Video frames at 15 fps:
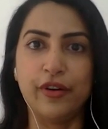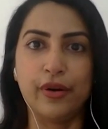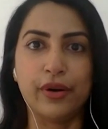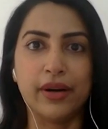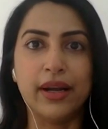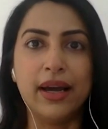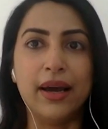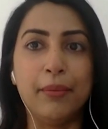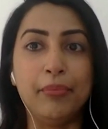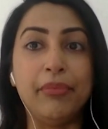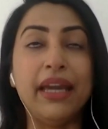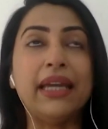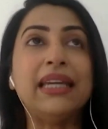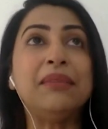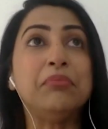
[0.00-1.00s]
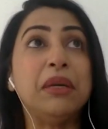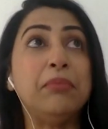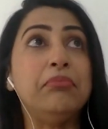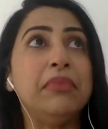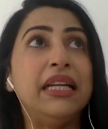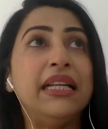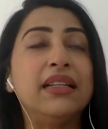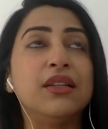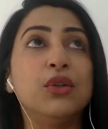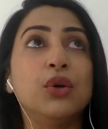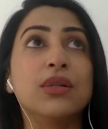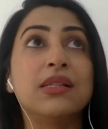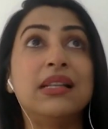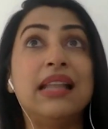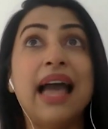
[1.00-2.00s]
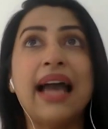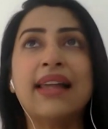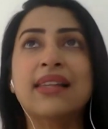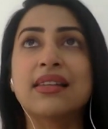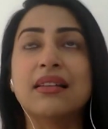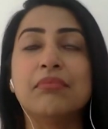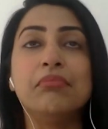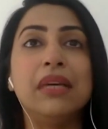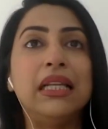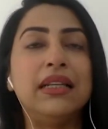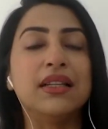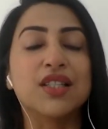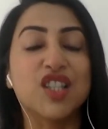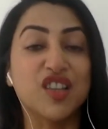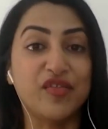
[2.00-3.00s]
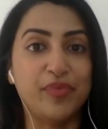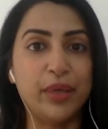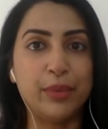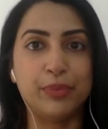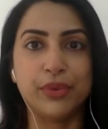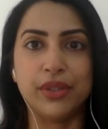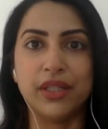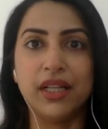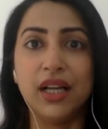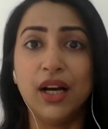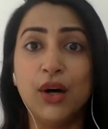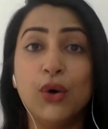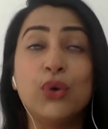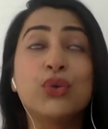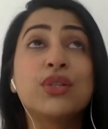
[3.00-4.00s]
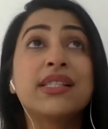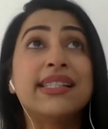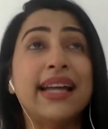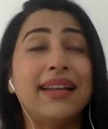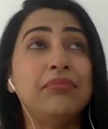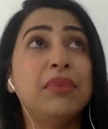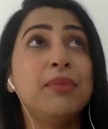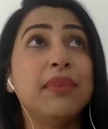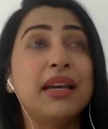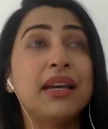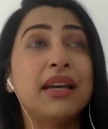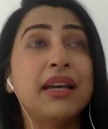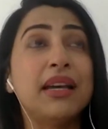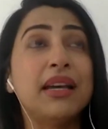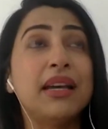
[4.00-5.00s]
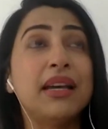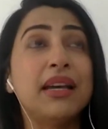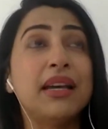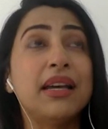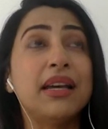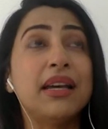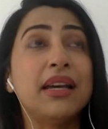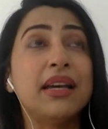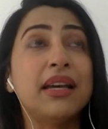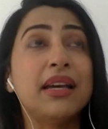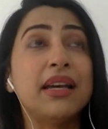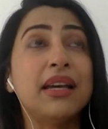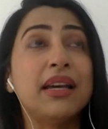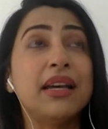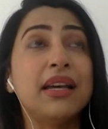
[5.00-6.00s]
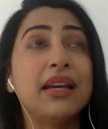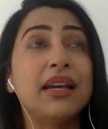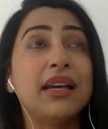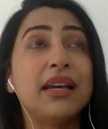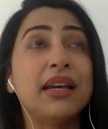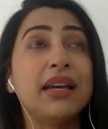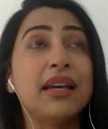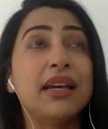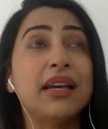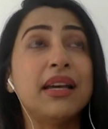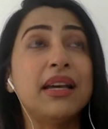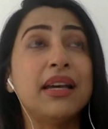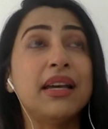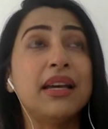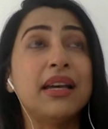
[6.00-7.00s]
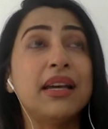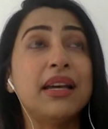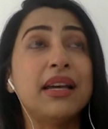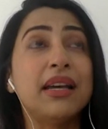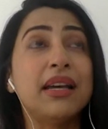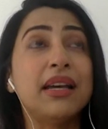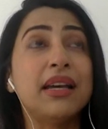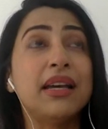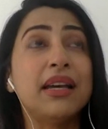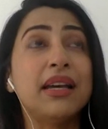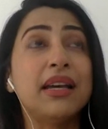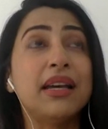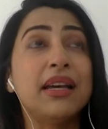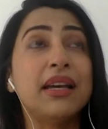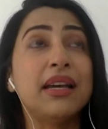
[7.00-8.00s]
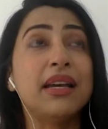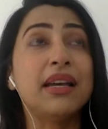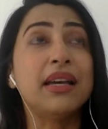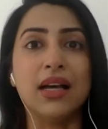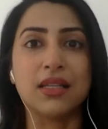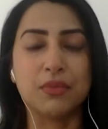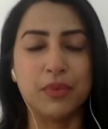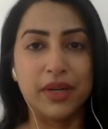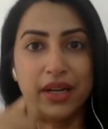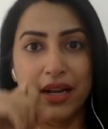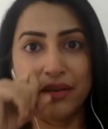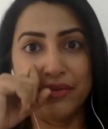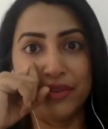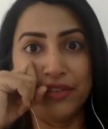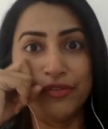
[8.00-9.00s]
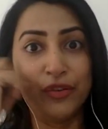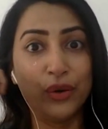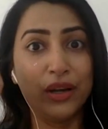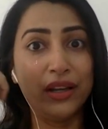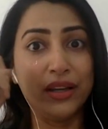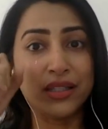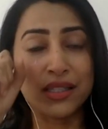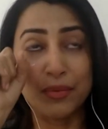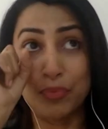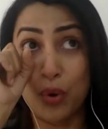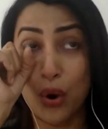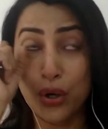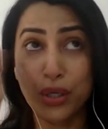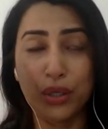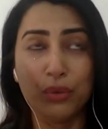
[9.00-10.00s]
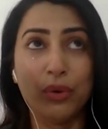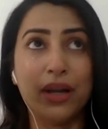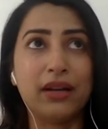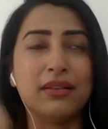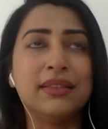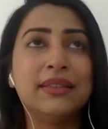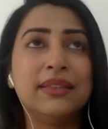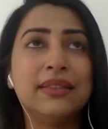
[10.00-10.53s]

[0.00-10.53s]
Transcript: for making me meet those lakhs and millions of people who send me messages every day saying that we trust in your husband and we fully support you and